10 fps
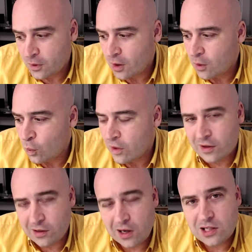where the
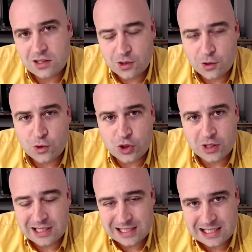Constitution
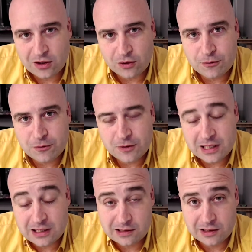itself
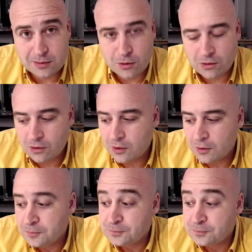is liberal,